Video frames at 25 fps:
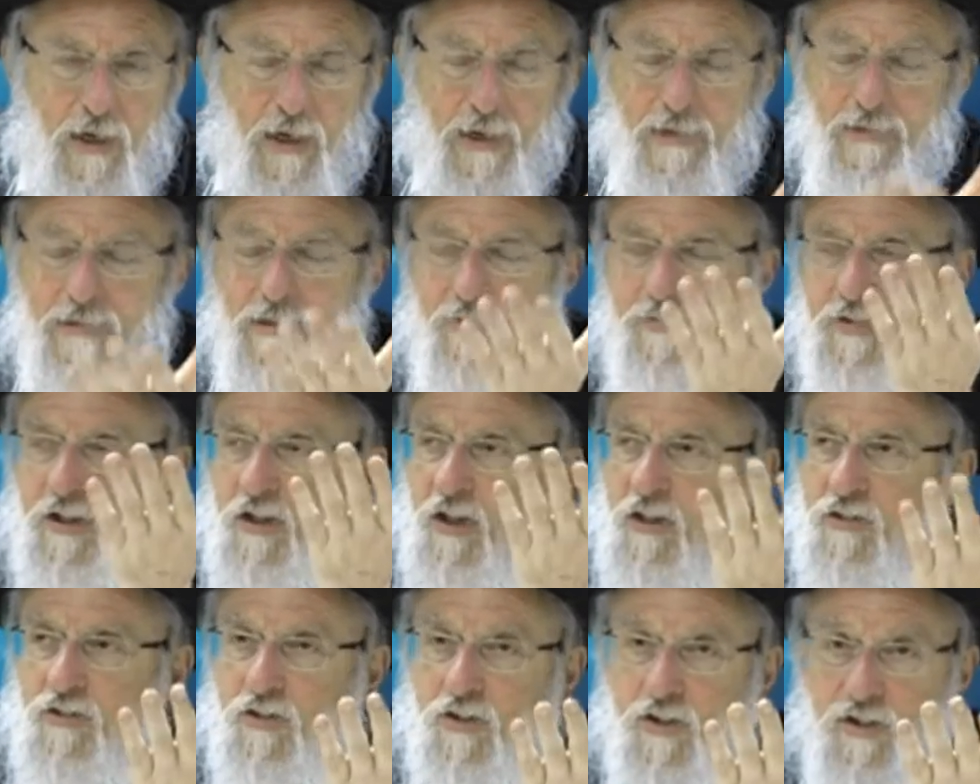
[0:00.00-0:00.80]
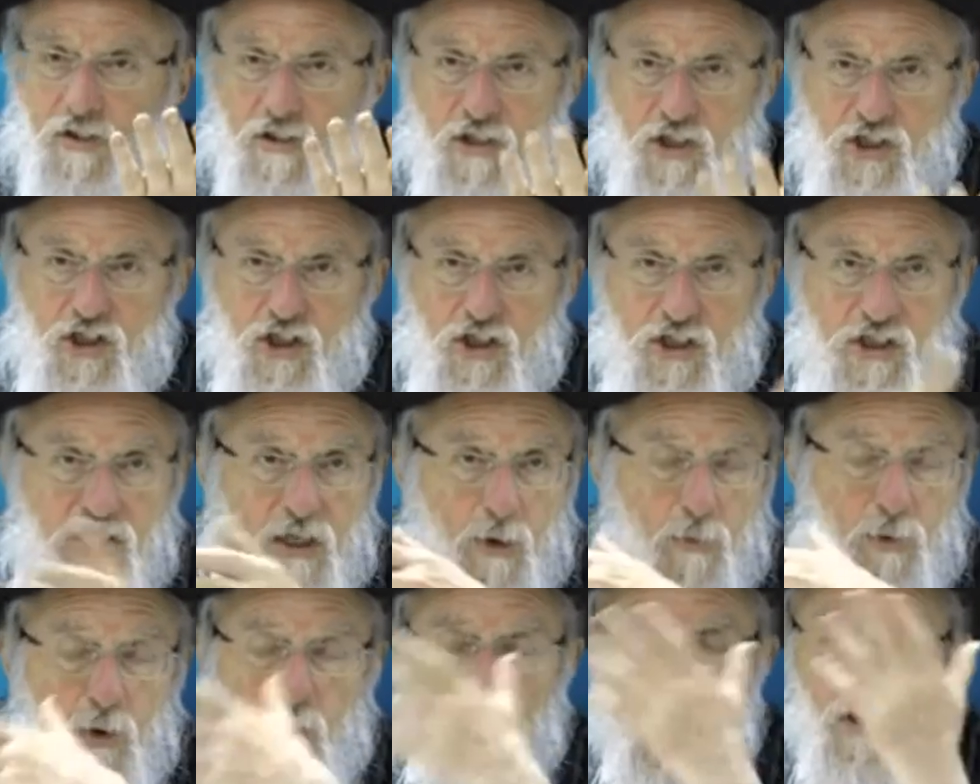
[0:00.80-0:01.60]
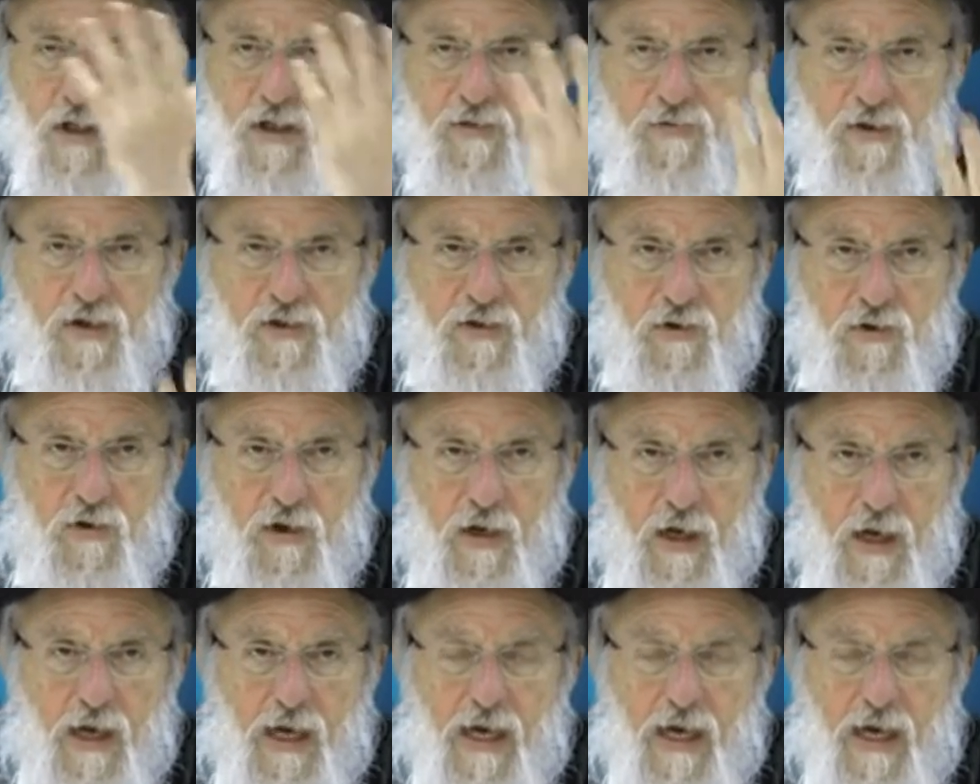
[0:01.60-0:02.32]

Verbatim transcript: He's living under conditions that we all live under.